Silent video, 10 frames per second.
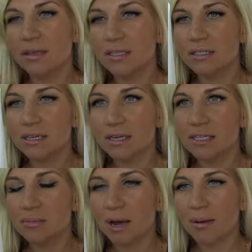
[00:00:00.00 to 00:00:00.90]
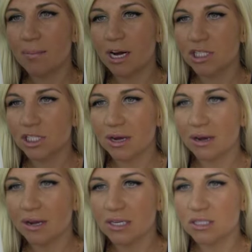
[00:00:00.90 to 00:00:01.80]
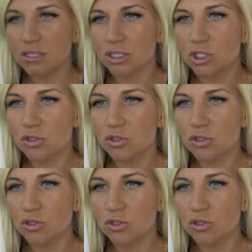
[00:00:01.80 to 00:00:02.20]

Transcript: this is by Bashia, and it's the